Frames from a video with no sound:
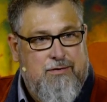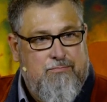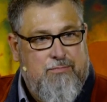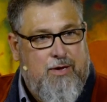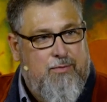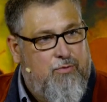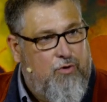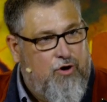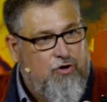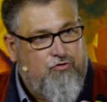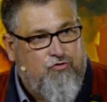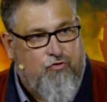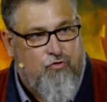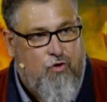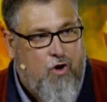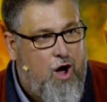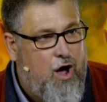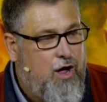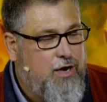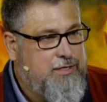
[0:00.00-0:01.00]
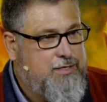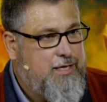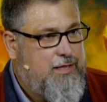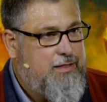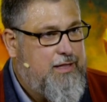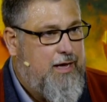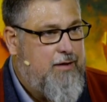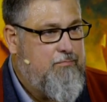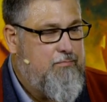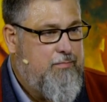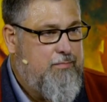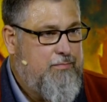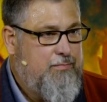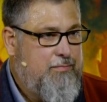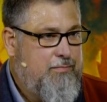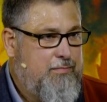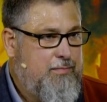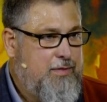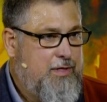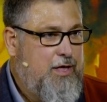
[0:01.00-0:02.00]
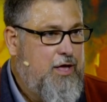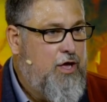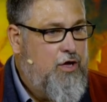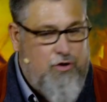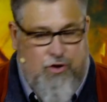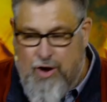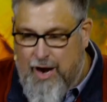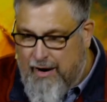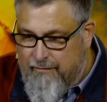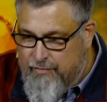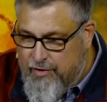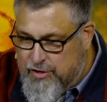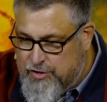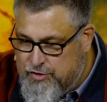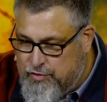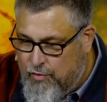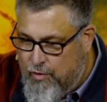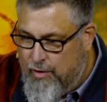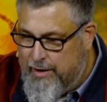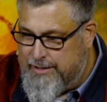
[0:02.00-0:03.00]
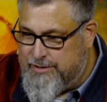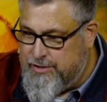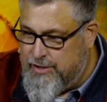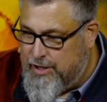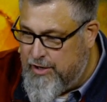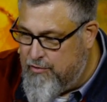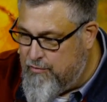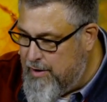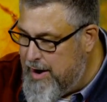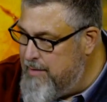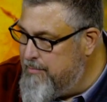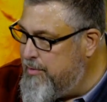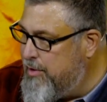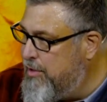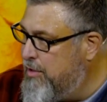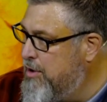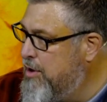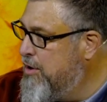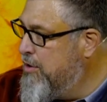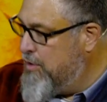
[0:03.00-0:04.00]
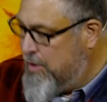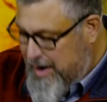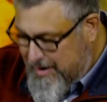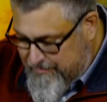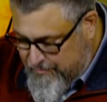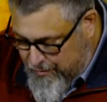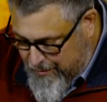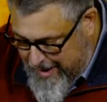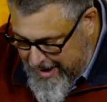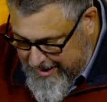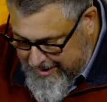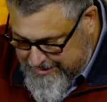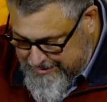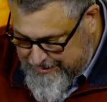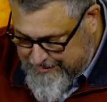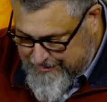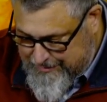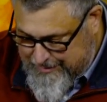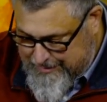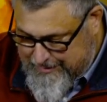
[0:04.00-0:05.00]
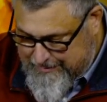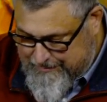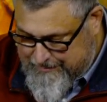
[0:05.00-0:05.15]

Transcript: People are drawn to them. You have your choice. You can grumble or have gratitude.